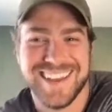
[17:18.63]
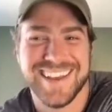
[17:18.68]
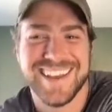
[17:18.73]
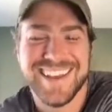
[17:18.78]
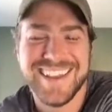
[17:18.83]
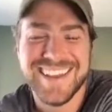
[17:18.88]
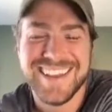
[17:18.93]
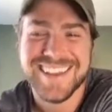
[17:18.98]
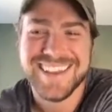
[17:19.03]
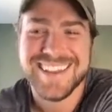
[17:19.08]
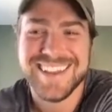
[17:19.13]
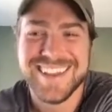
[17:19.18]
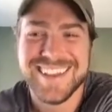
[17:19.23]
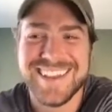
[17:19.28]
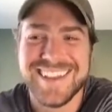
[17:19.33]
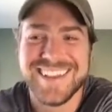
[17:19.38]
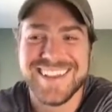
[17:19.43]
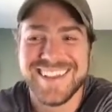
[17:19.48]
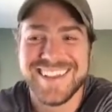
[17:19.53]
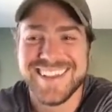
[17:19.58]

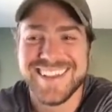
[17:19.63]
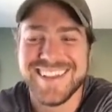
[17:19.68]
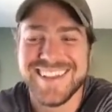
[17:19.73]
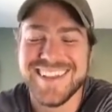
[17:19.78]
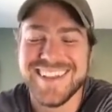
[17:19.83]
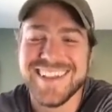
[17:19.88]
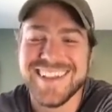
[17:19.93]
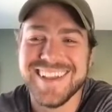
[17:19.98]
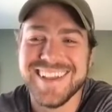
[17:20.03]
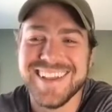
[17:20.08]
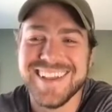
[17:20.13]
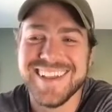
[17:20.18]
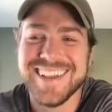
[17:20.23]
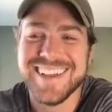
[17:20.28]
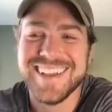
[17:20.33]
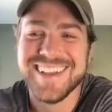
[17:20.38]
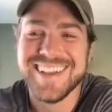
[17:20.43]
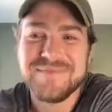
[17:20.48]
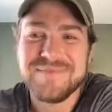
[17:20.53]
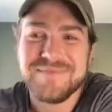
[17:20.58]

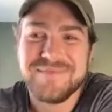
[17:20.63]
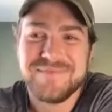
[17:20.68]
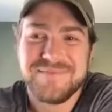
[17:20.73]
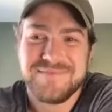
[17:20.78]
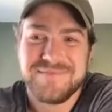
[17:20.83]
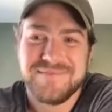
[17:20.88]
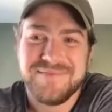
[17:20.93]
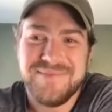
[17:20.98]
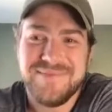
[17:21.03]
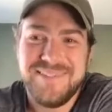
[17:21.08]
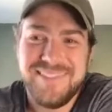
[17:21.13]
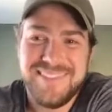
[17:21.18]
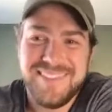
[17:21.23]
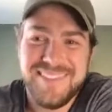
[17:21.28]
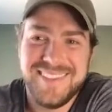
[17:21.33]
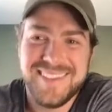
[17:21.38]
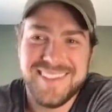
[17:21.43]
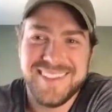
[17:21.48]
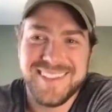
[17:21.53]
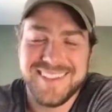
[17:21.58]

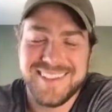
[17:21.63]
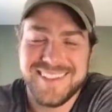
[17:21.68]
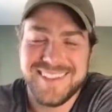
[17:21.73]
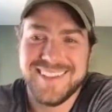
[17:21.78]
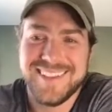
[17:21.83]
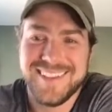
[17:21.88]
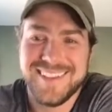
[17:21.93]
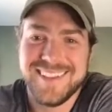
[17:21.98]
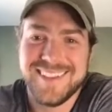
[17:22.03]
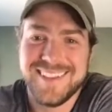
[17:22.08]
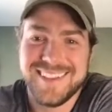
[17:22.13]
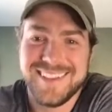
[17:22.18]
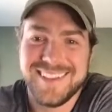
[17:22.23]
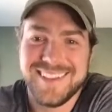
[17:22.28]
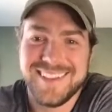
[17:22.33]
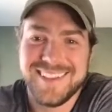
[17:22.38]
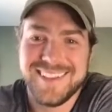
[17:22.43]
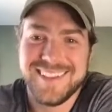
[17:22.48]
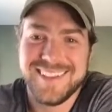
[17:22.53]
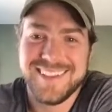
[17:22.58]

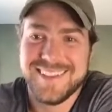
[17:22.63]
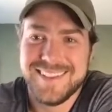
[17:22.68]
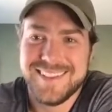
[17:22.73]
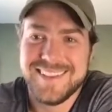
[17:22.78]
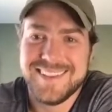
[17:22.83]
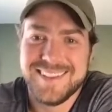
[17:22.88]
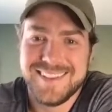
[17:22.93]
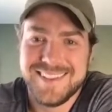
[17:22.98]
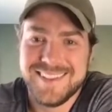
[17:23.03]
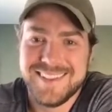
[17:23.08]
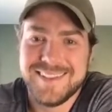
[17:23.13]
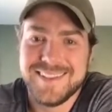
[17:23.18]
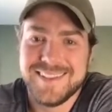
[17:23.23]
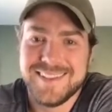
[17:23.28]
[no speech]